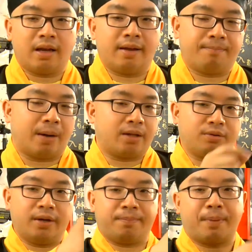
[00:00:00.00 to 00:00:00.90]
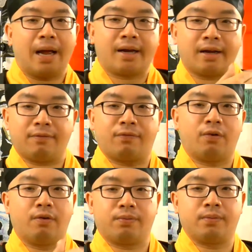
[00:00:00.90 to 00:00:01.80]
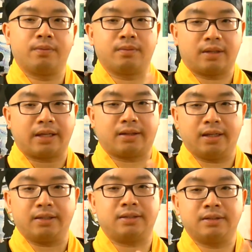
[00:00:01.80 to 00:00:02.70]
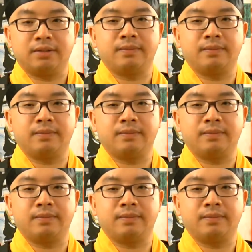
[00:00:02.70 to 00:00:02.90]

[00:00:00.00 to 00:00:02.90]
And by doing back and forth like this,